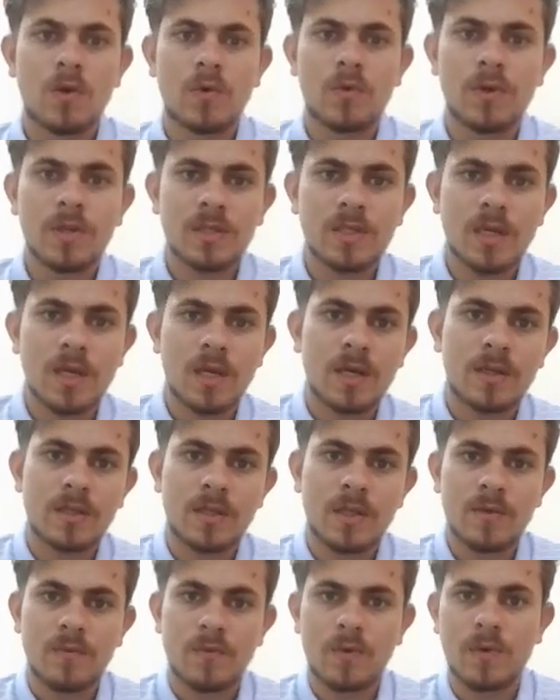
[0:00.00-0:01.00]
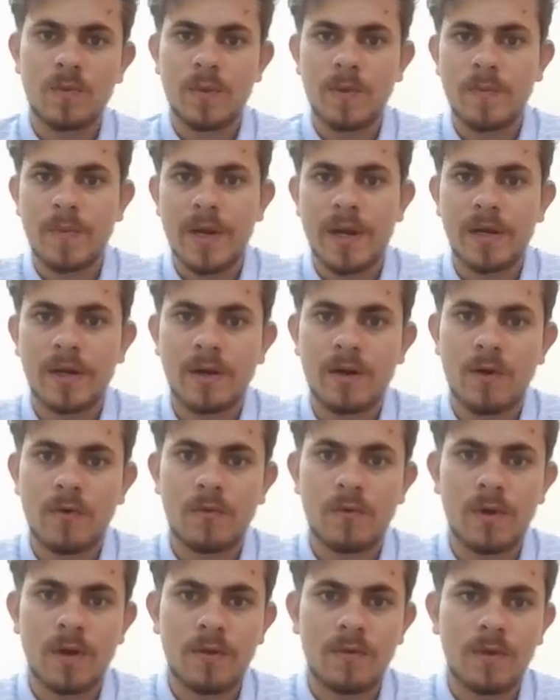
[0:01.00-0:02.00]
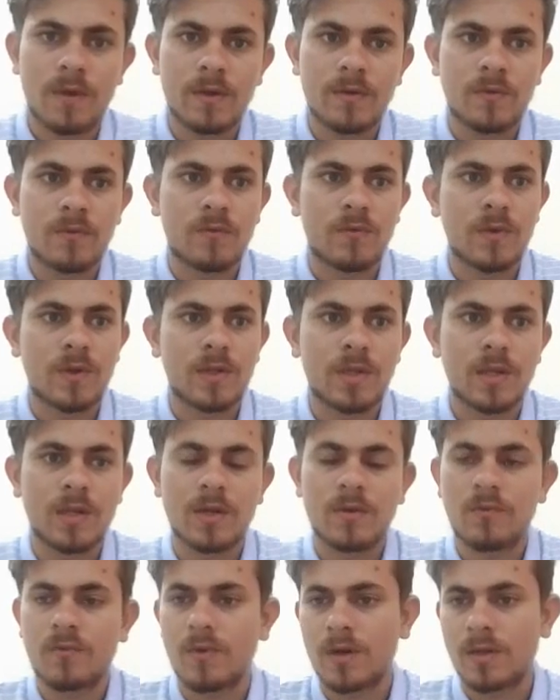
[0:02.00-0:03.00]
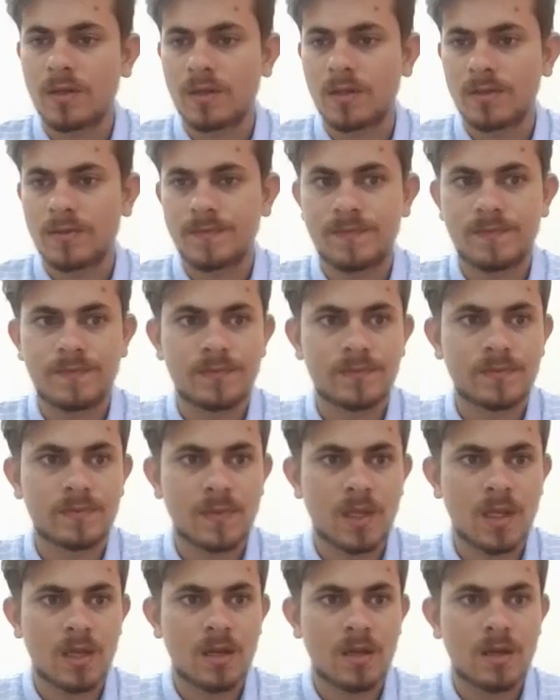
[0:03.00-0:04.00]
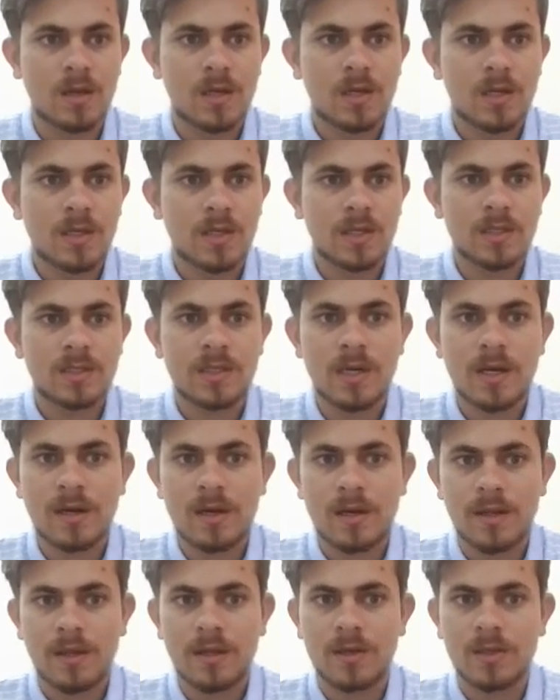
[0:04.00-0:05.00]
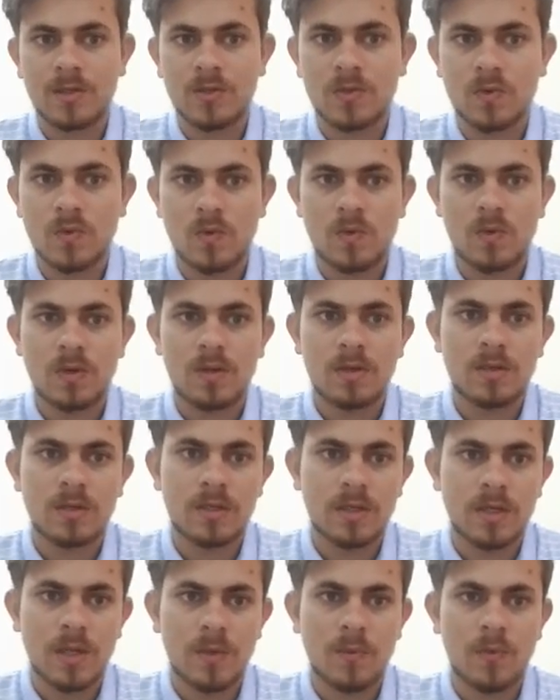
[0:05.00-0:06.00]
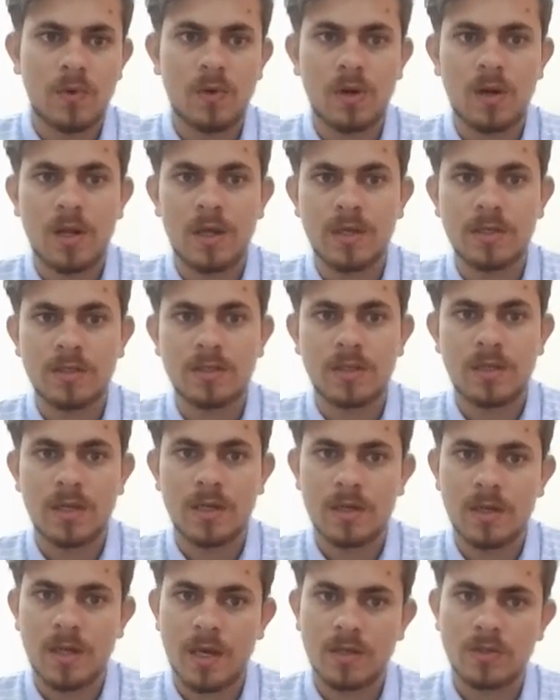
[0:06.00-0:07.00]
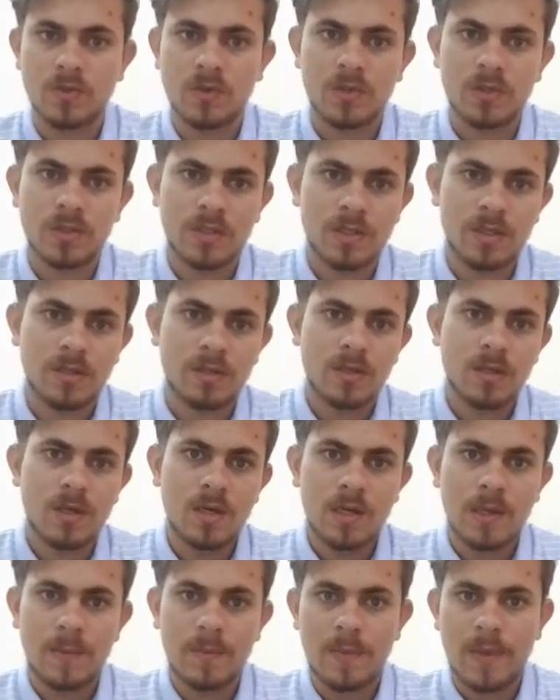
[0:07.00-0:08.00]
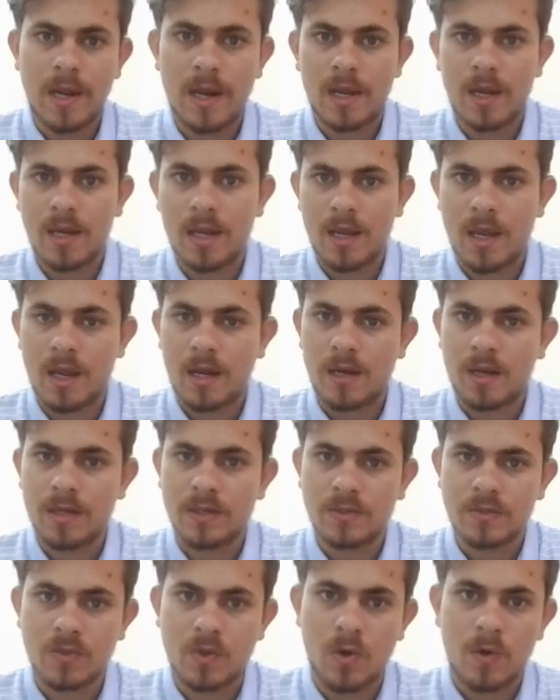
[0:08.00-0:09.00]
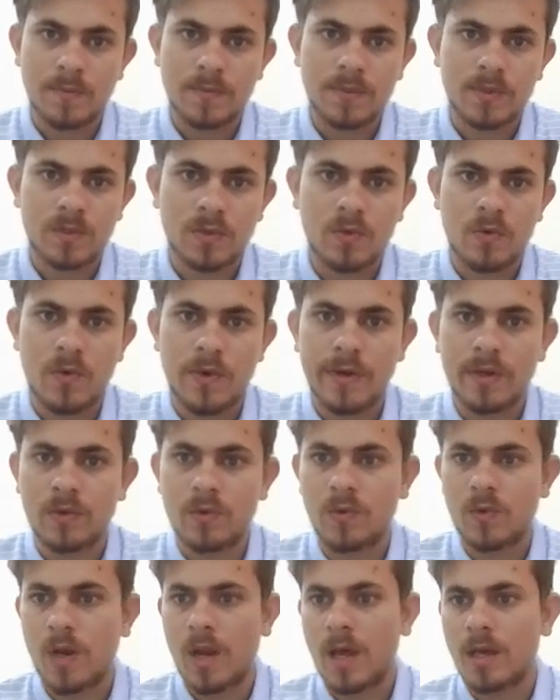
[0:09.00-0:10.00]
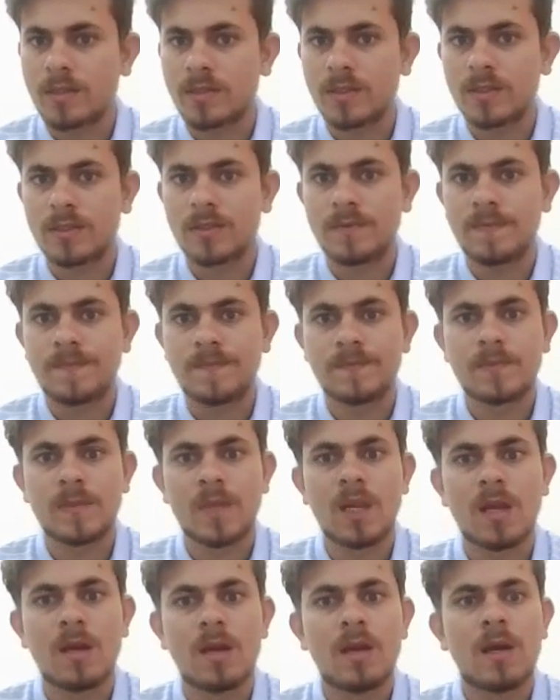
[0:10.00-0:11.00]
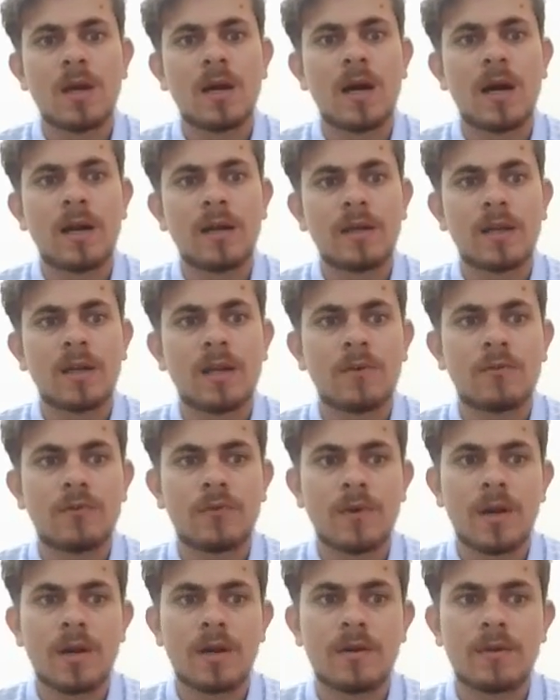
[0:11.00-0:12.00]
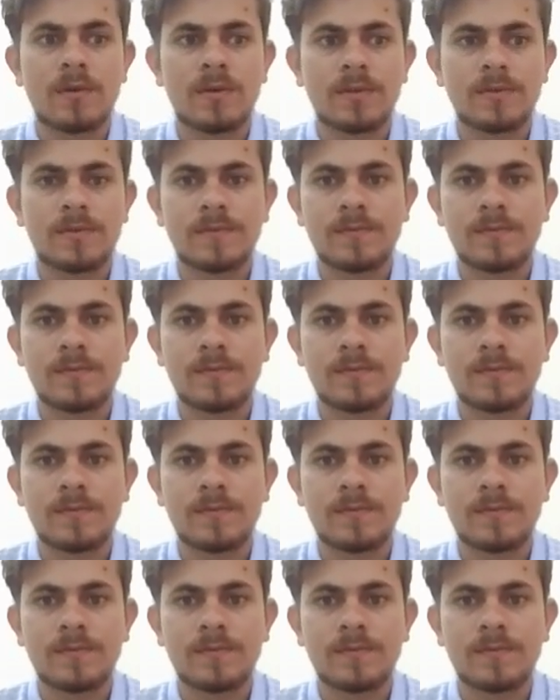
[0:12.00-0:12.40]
who decide they would be better off living with their father. Struggling in school, demoralized and exhausted, Betty and he stops going to classes until a friend